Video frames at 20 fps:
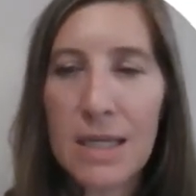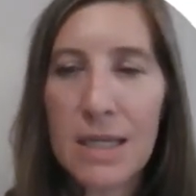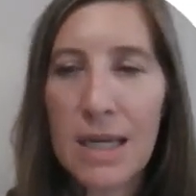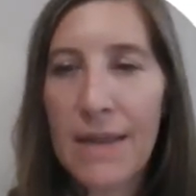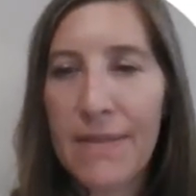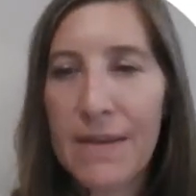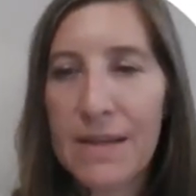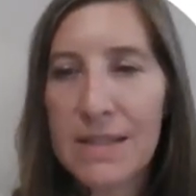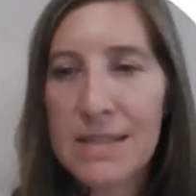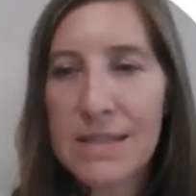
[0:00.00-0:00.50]

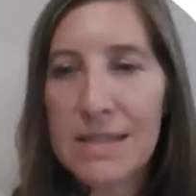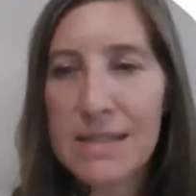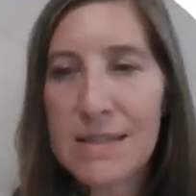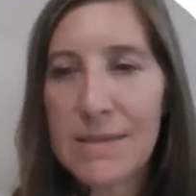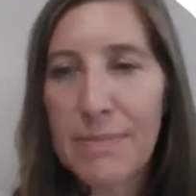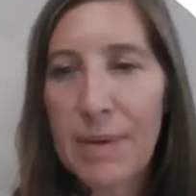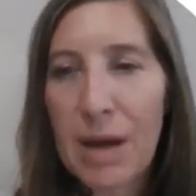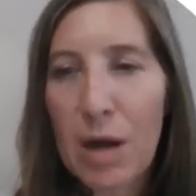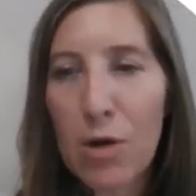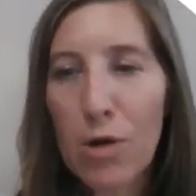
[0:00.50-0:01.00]
And this is a
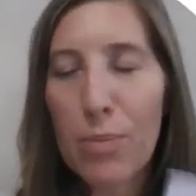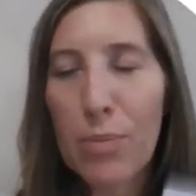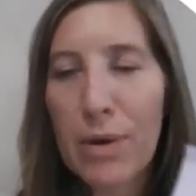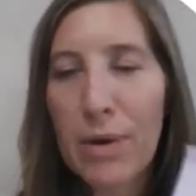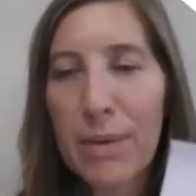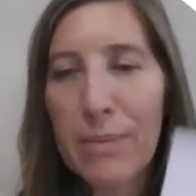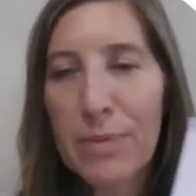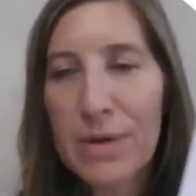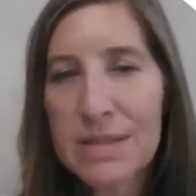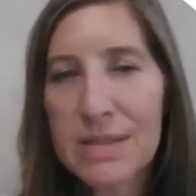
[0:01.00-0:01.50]

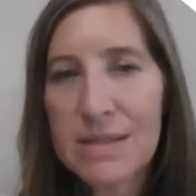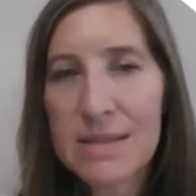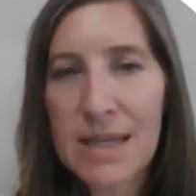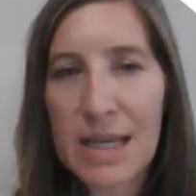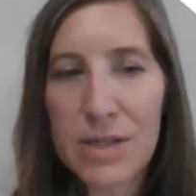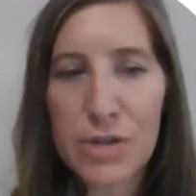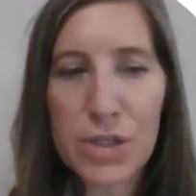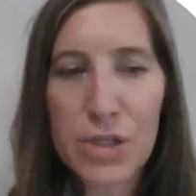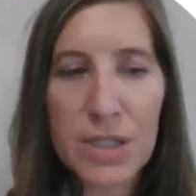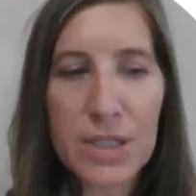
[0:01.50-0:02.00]
PowerPoint
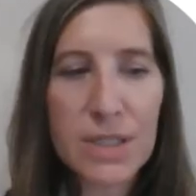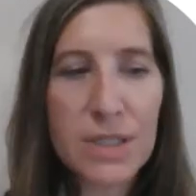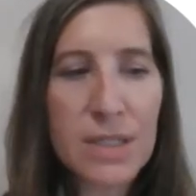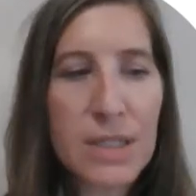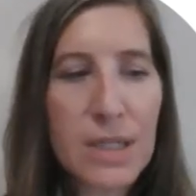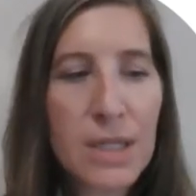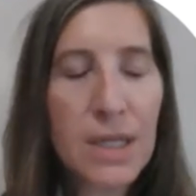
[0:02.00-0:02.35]
presentation